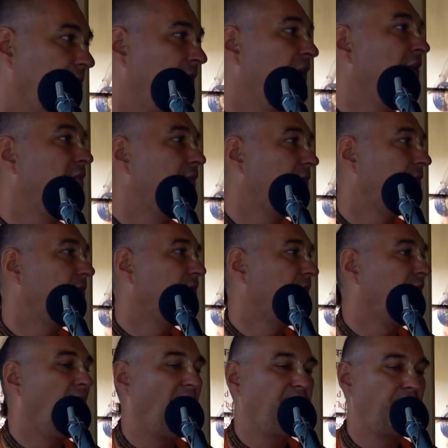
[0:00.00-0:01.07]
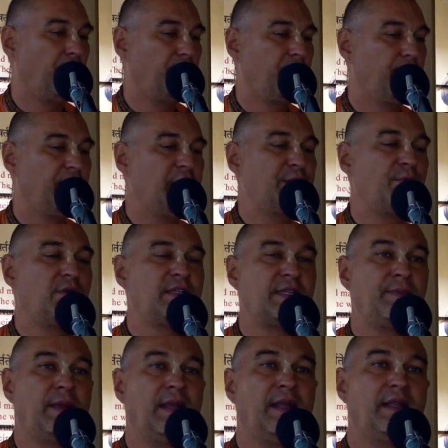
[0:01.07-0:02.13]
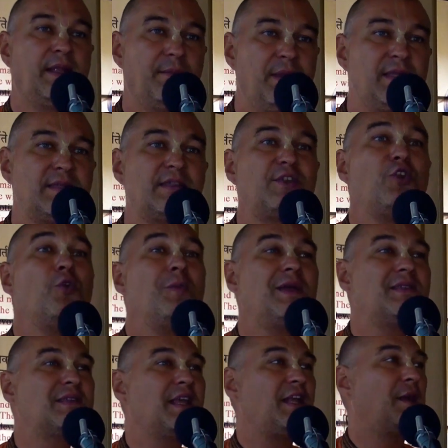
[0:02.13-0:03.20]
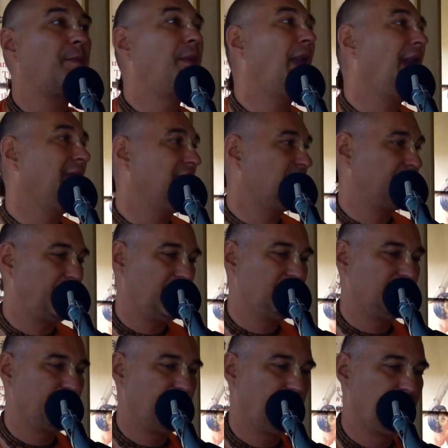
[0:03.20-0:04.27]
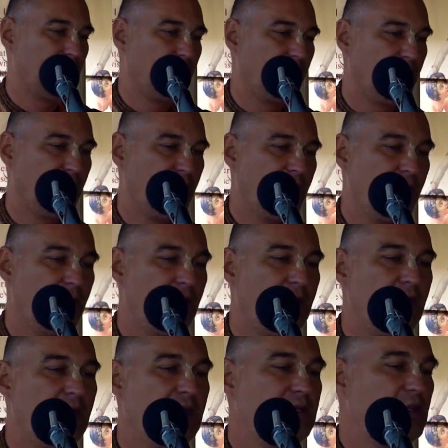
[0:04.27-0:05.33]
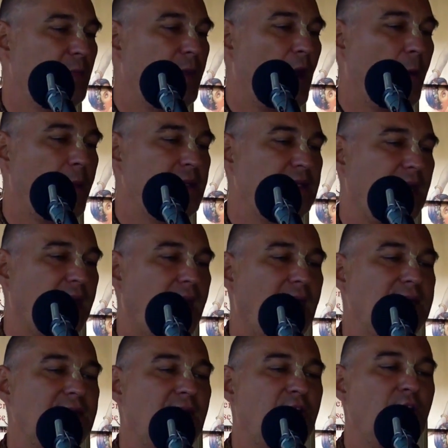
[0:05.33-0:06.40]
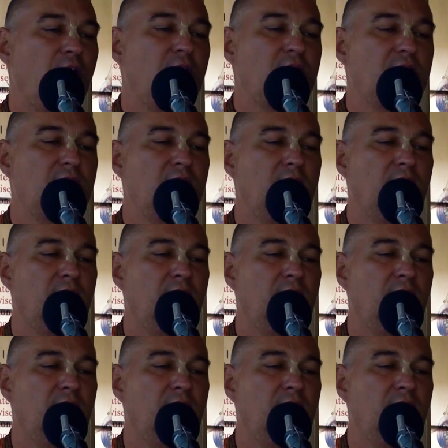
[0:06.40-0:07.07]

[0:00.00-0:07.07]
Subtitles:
live life of responsibility. It means humans can apply this principle. No? So Prabhupada says, cats and dogs